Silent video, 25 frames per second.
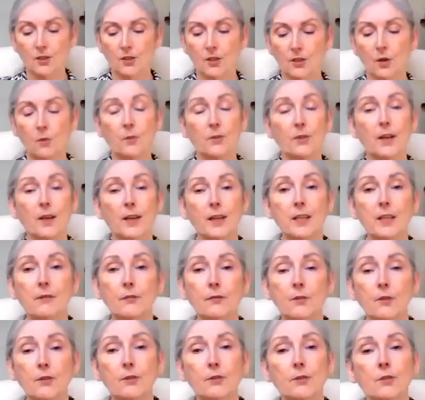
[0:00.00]
So without
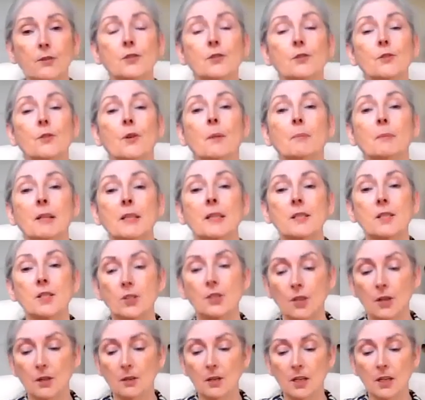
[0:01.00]
any further ado, I'm going to
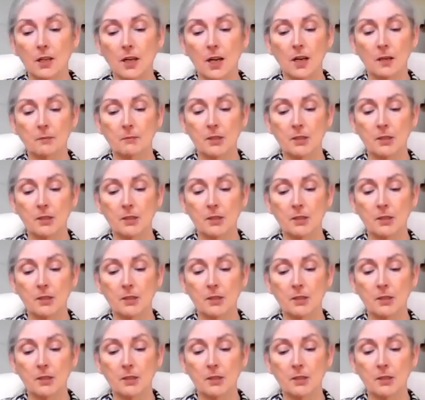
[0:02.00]
start